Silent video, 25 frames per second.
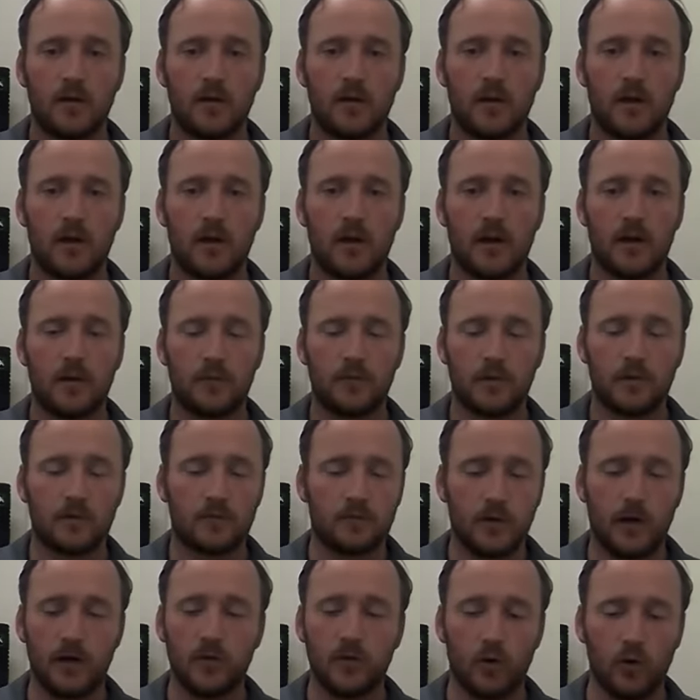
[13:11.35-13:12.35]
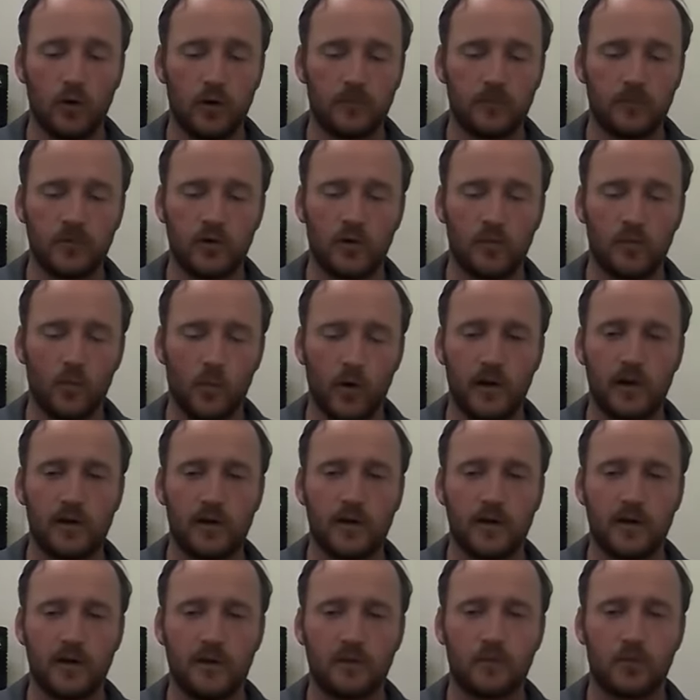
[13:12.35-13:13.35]
uh, I know him, know him well,
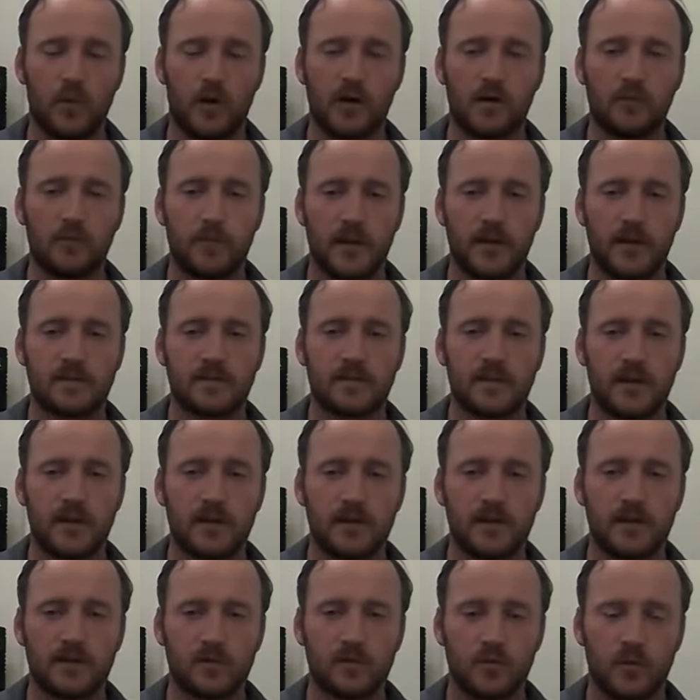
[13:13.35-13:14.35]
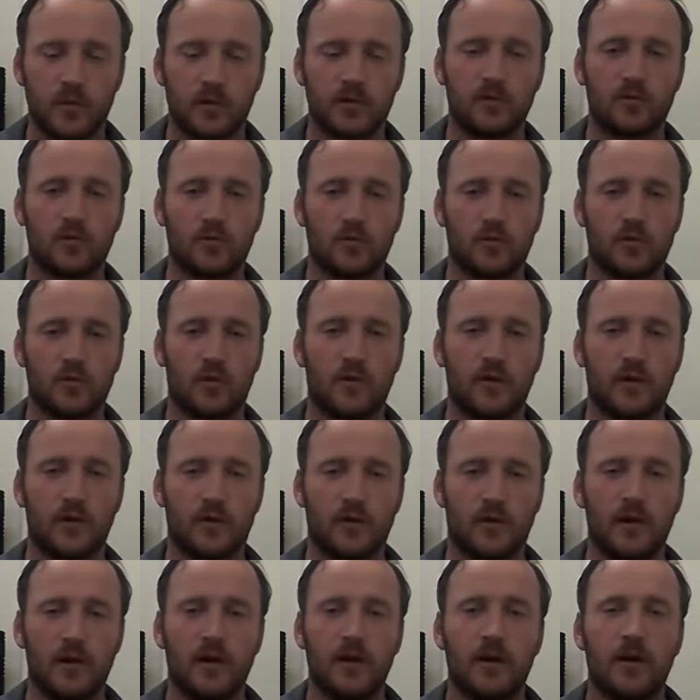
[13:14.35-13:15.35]
and he was walking past and he said, What are you doing out
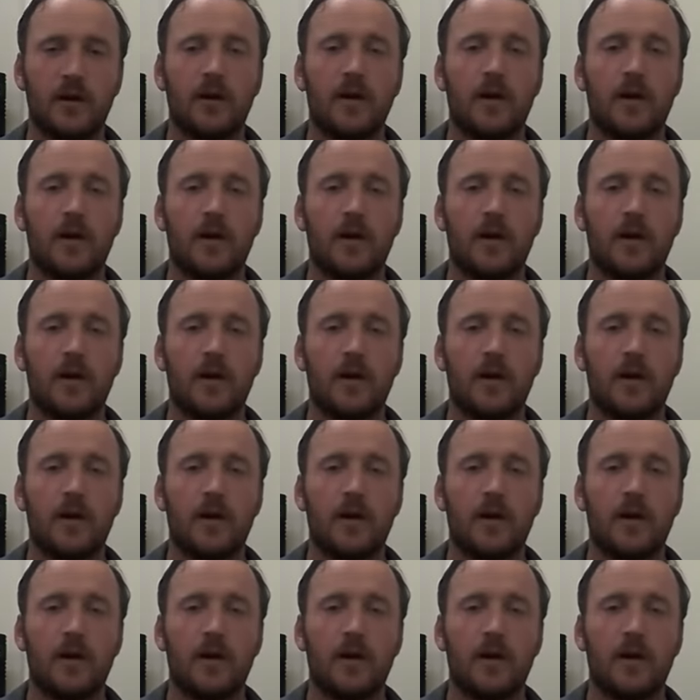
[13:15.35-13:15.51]
here?